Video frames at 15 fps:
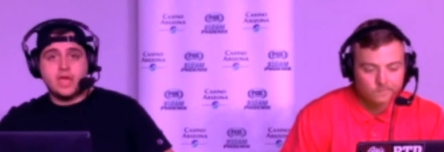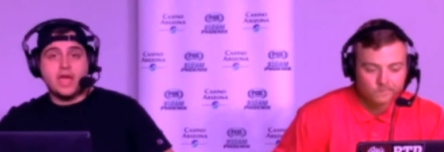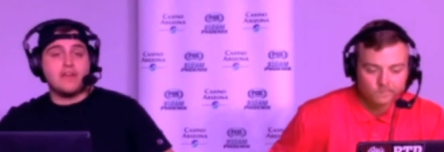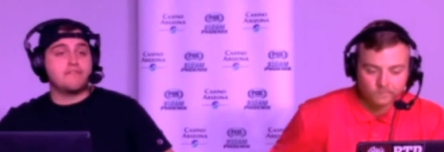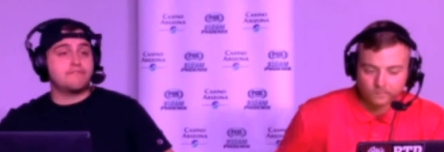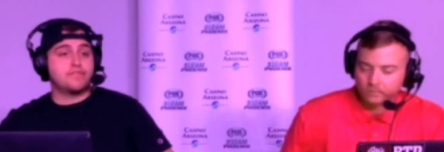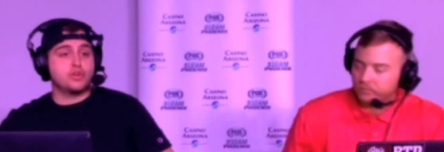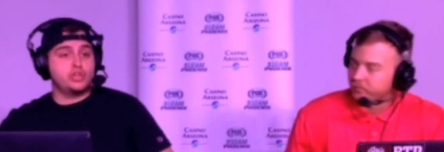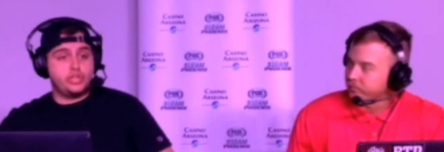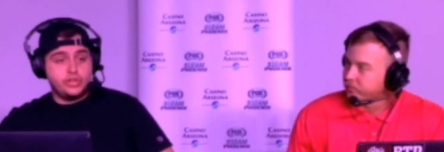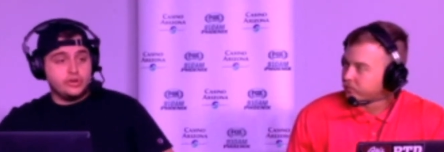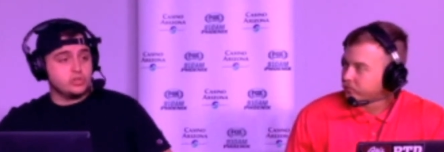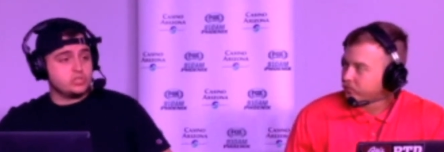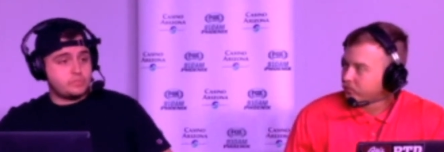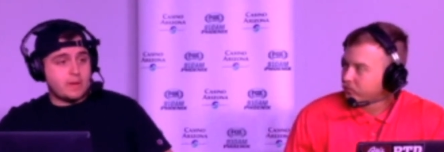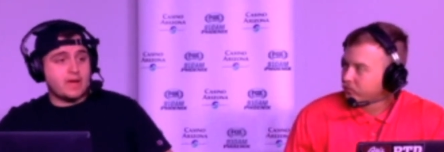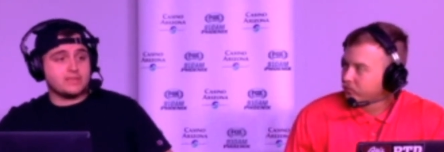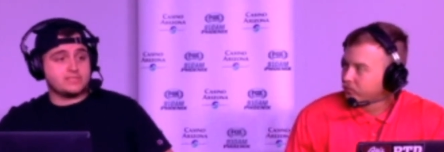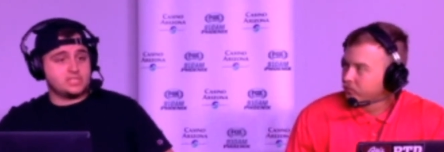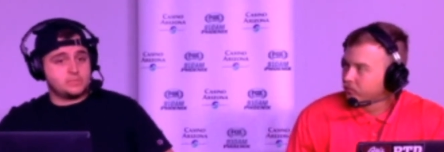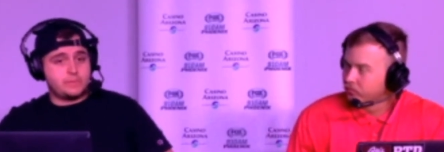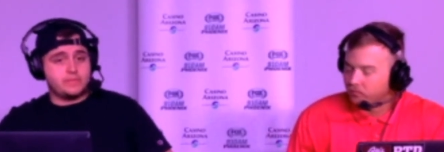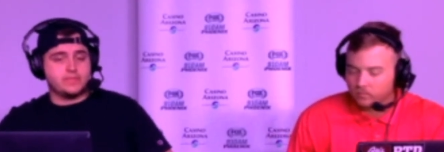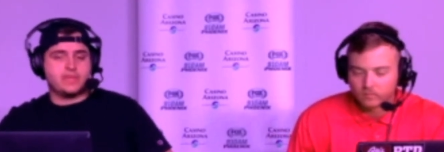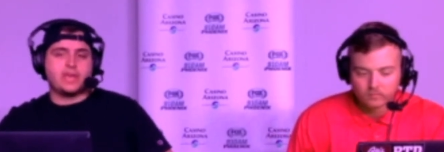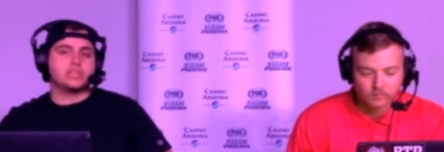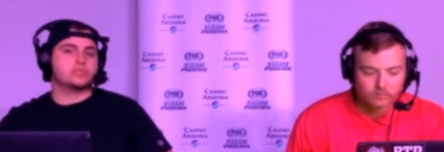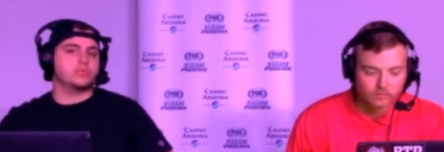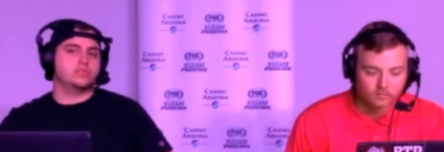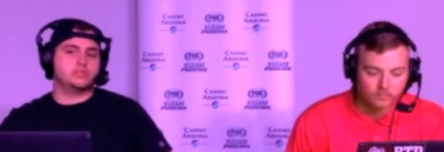Speaker 1: And for years past, that's been the
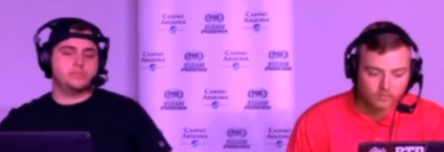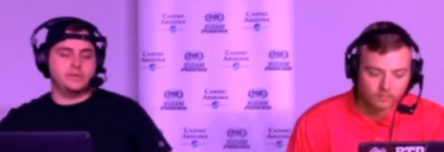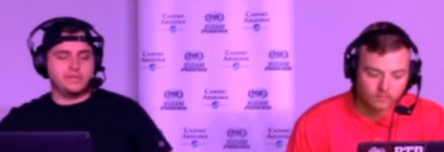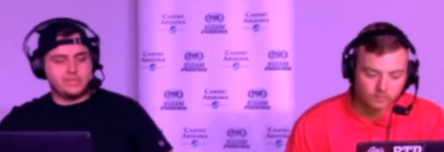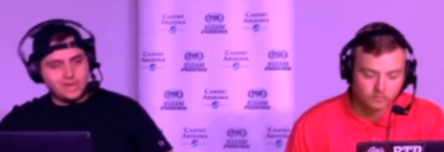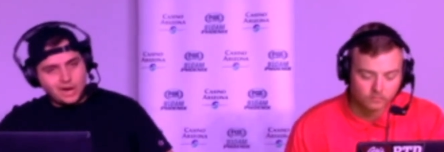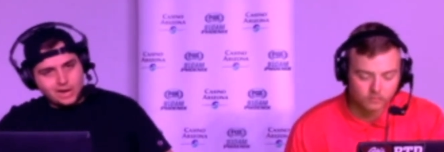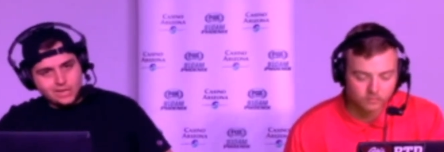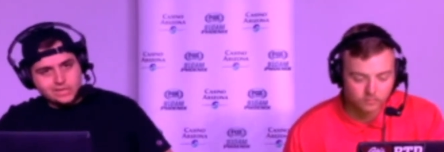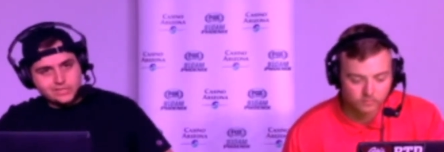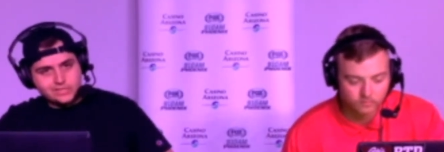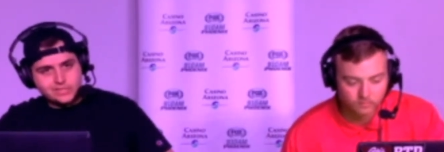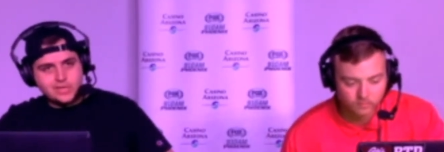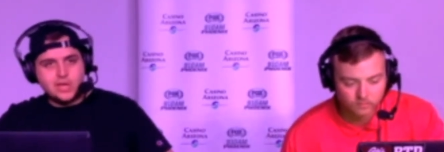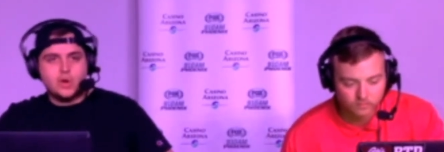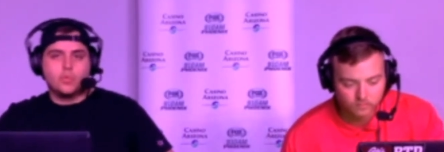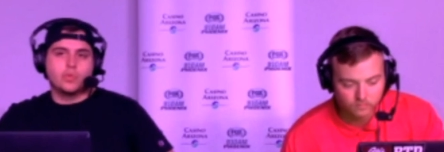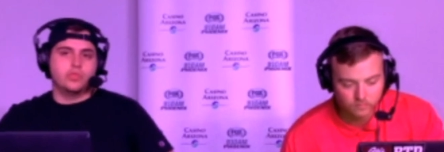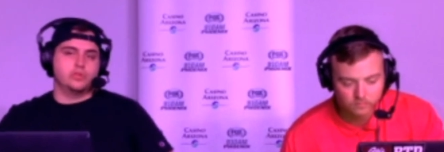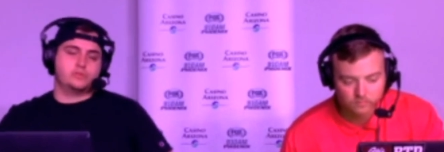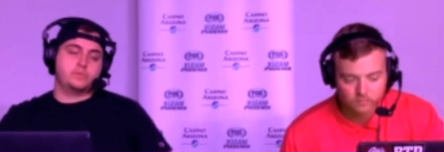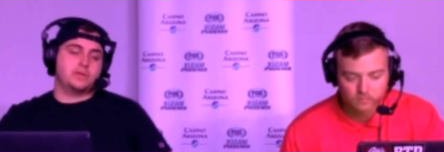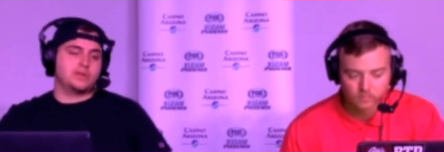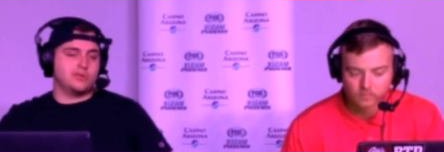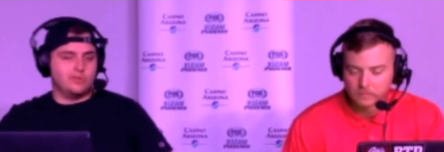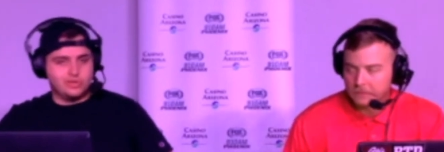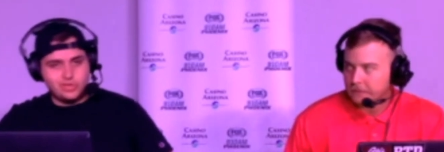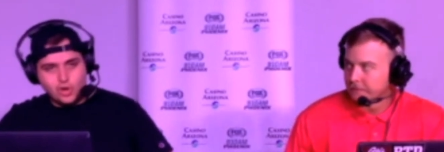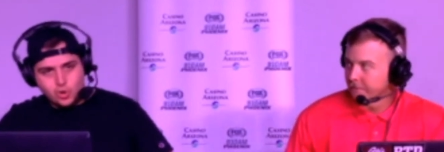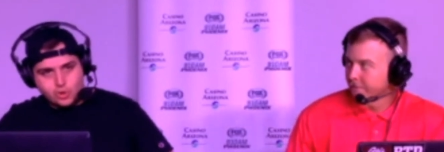case, whether it's been Giannis, whether it's been
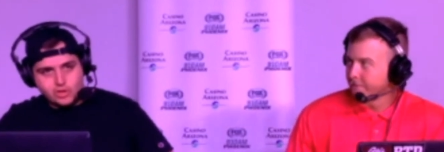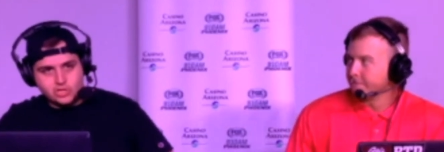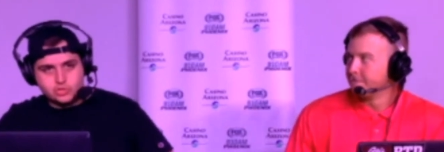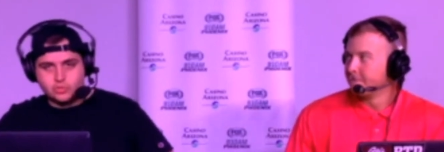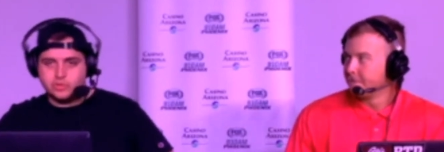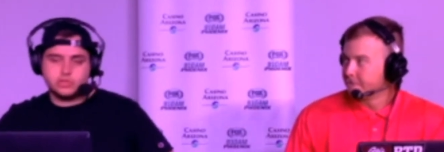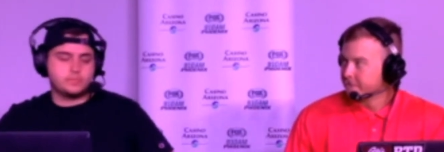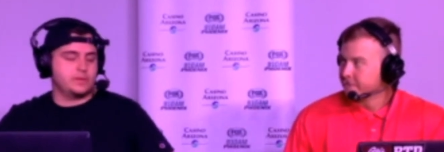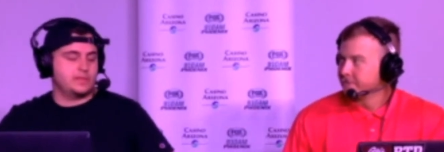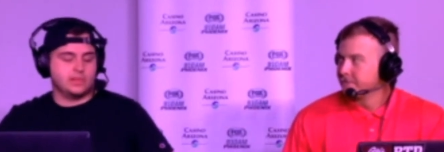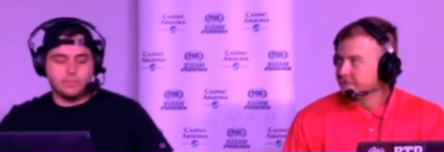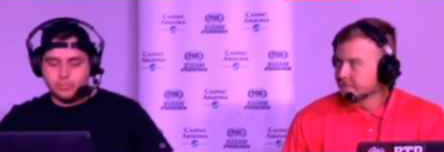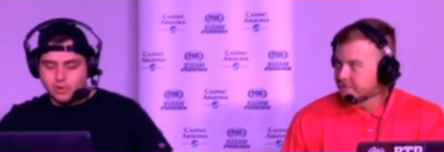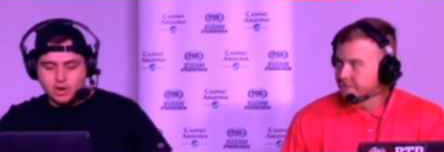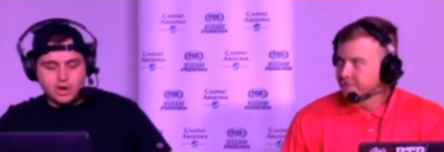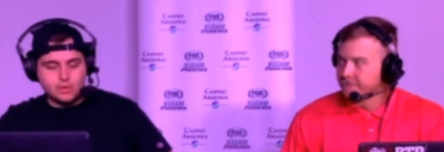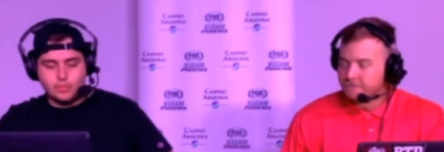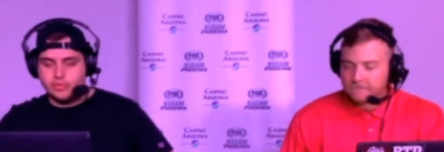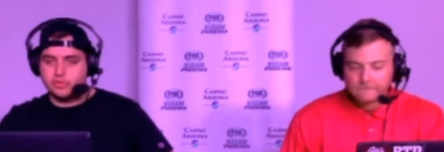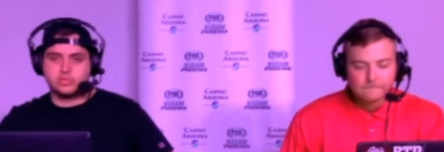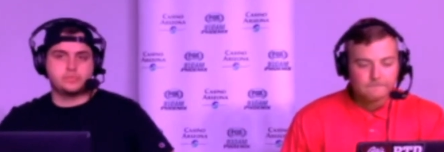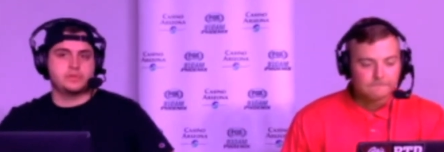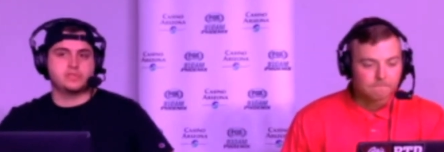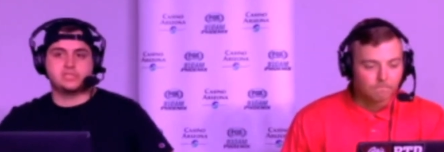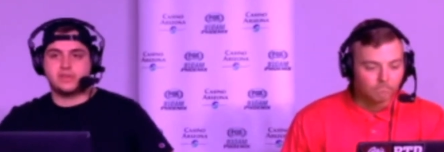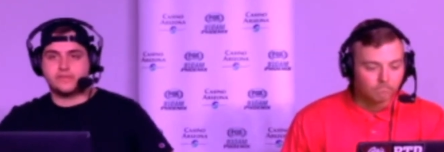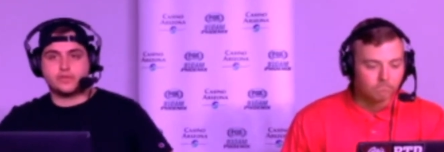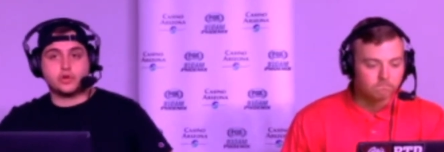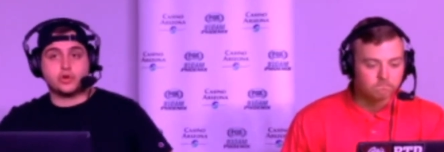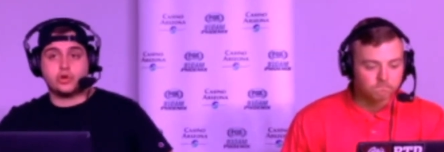Nikola Jokic, whether it's been LeBron, whether it's been
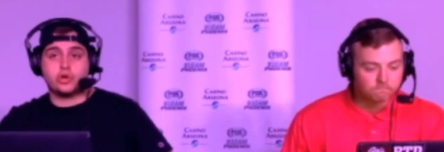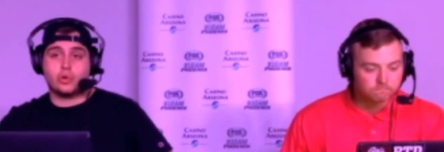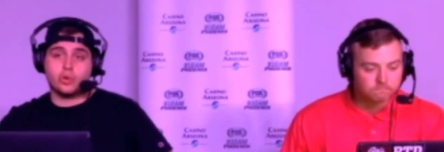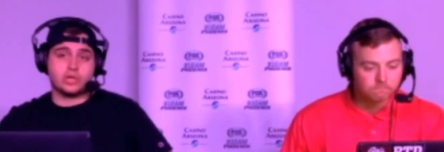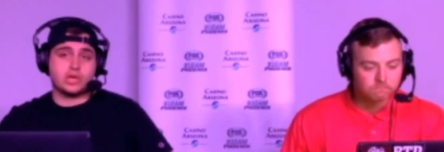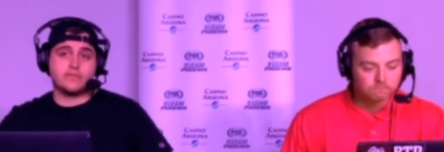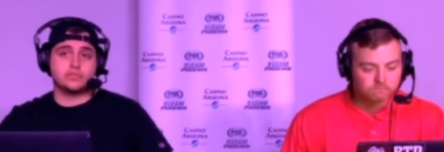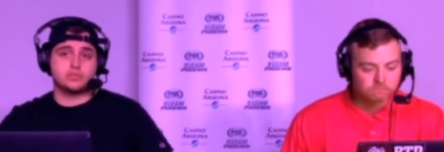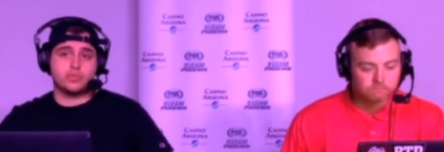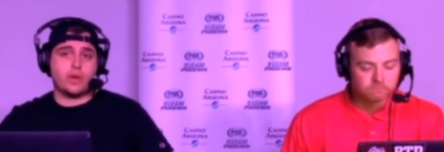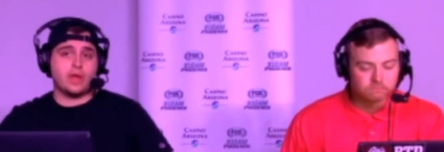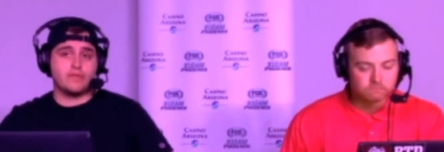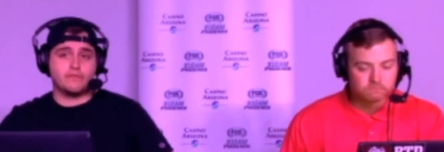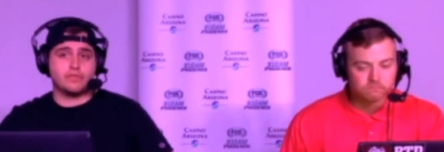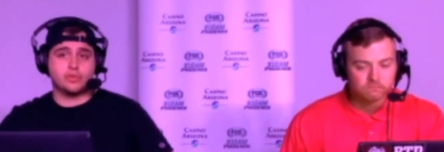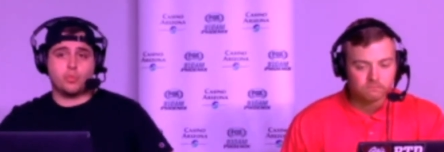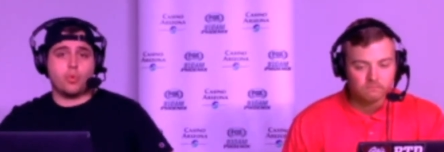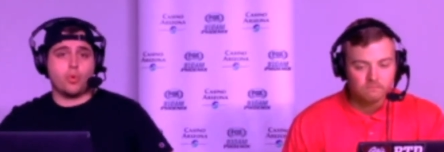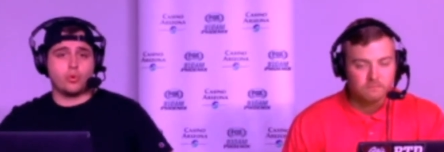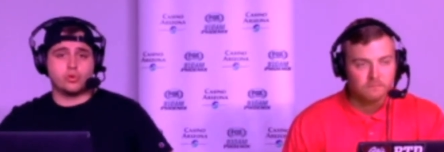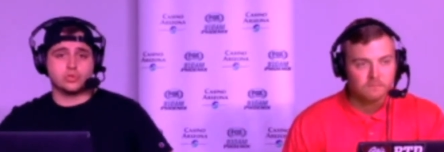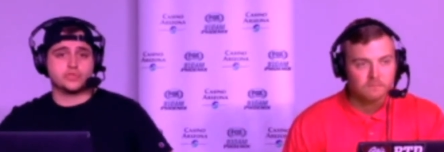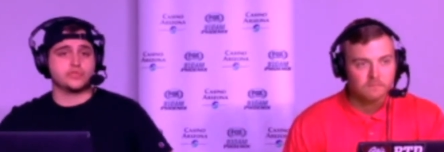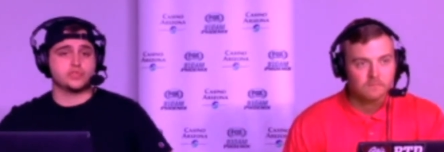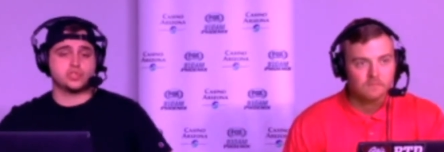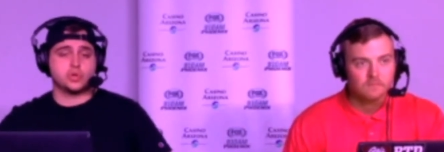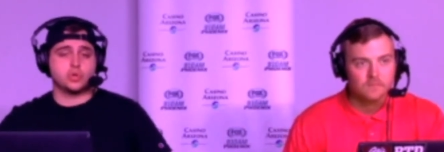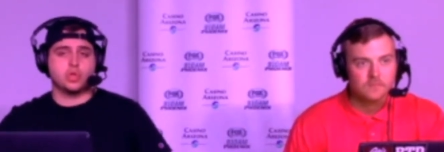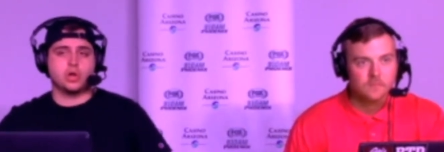Steph Curry or Kevin Durant for the Warriors for so